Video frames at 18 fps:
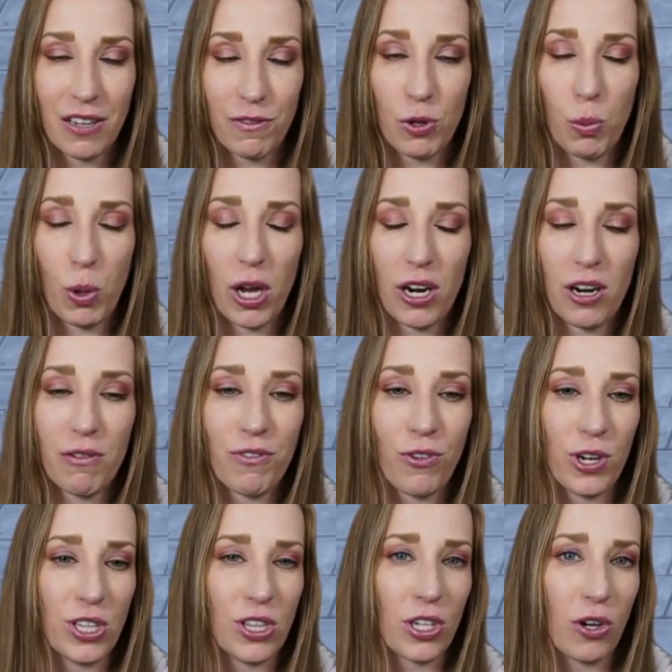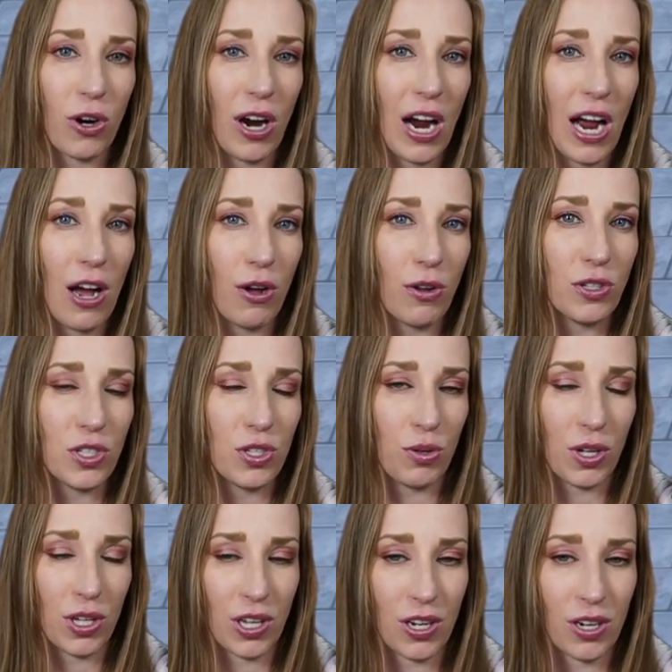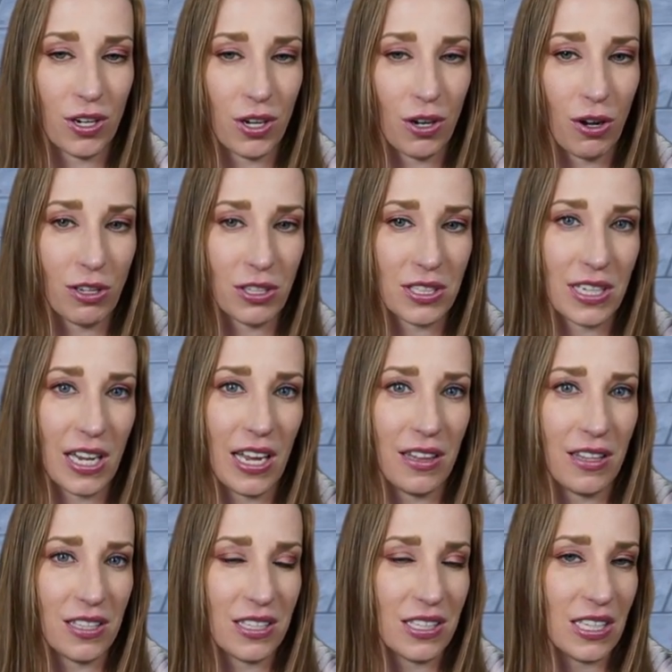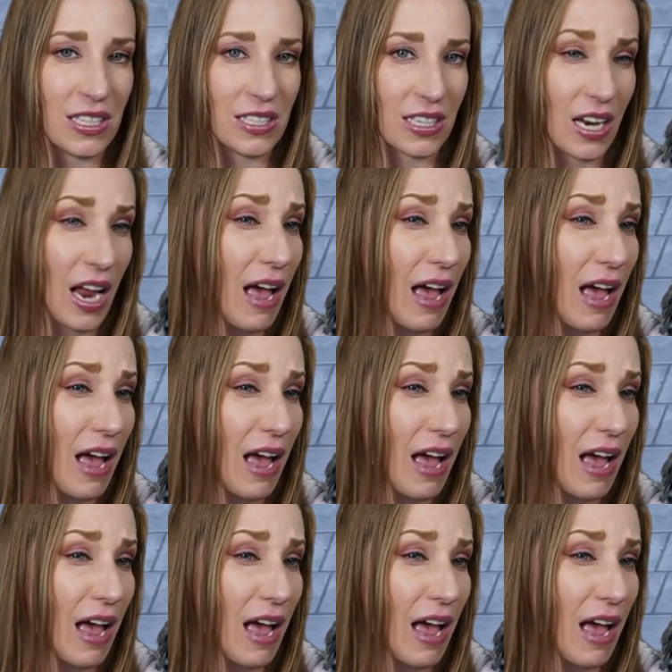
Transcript: You want to avoid the crowds, you can go outside the season.